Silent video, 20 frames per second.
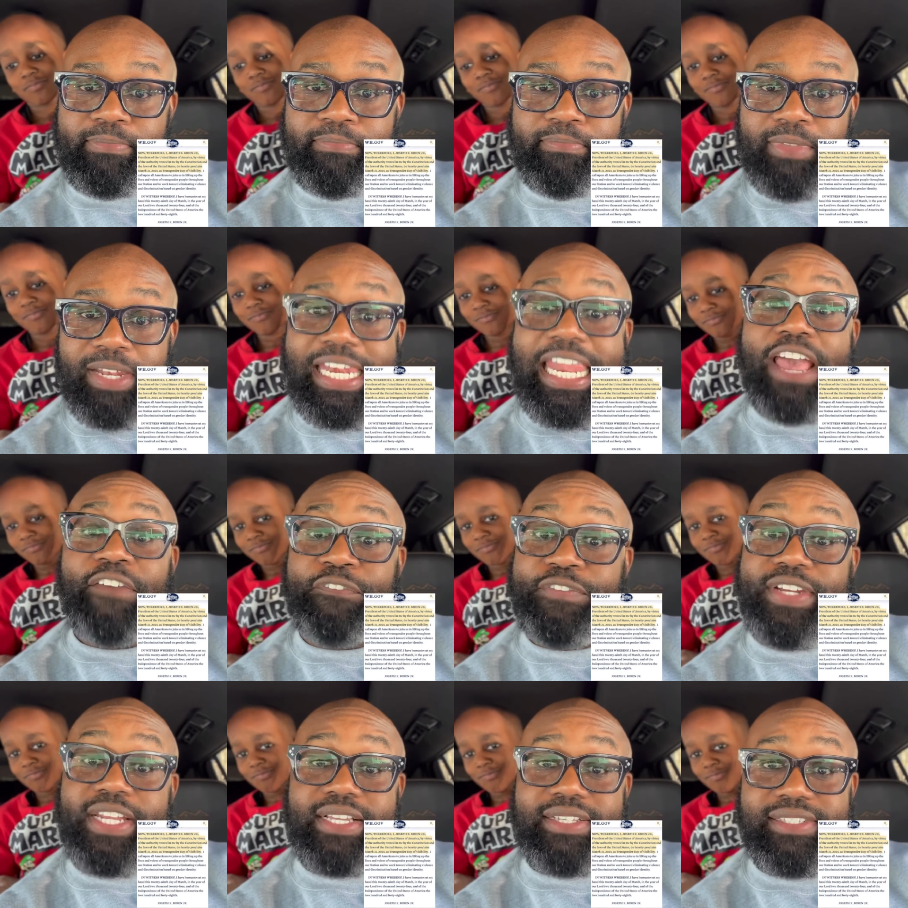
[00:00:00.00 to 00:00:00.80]

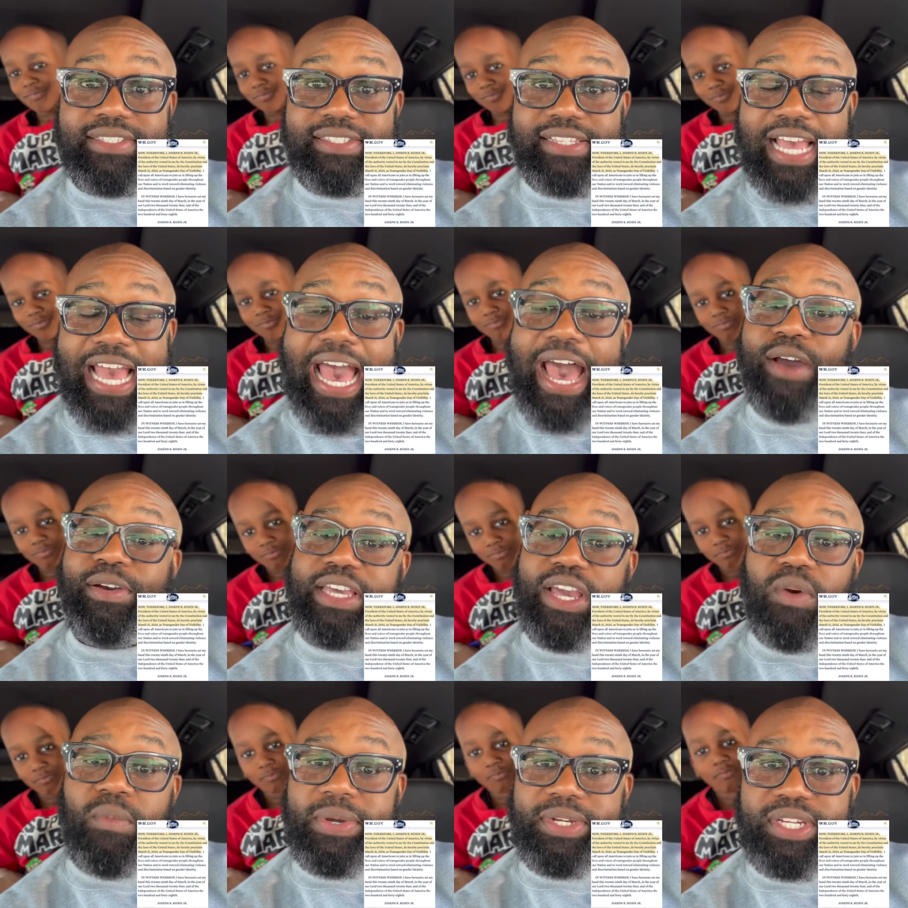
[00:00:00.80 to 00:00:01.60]
Speaker 1: leftists? How
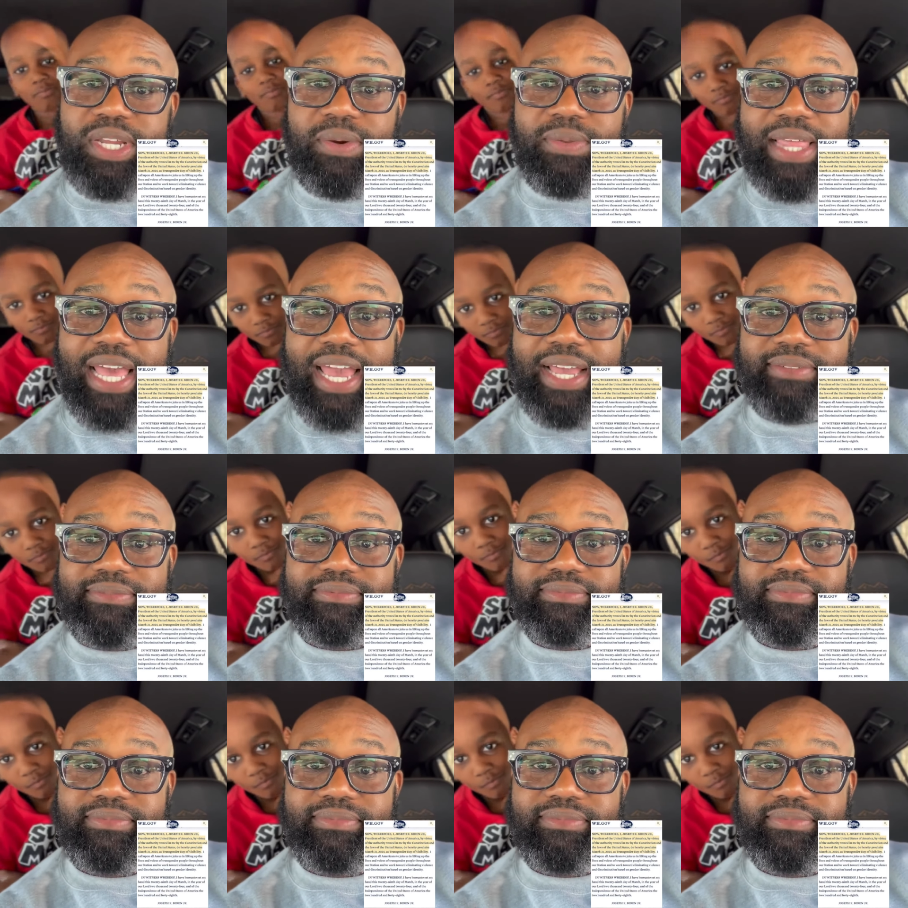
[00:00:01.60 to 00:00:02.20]
can we do that?